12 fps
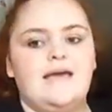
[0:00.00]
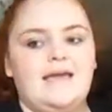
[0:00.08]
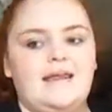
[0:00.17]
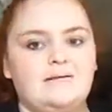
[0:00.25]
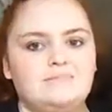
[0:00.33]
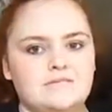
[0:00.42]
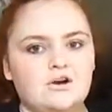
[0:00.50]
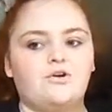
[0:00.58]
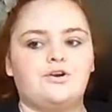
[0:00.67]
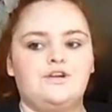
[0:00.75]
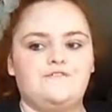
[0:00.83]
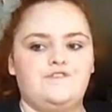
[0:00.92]
And I'm
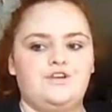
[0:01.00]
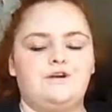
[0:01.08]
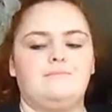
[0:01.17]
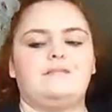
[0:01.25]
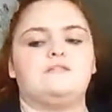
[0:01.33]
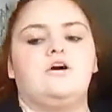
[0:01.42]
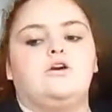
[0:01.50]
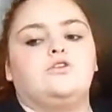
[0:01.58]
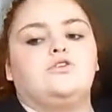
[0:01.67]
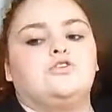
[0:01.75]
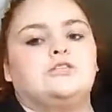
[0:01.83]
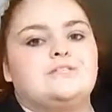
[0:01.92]
sorry if you hear my
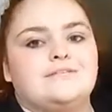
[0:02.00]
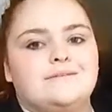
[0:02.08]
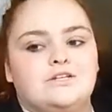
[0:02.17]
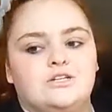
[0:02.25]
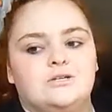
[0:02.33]
toddlers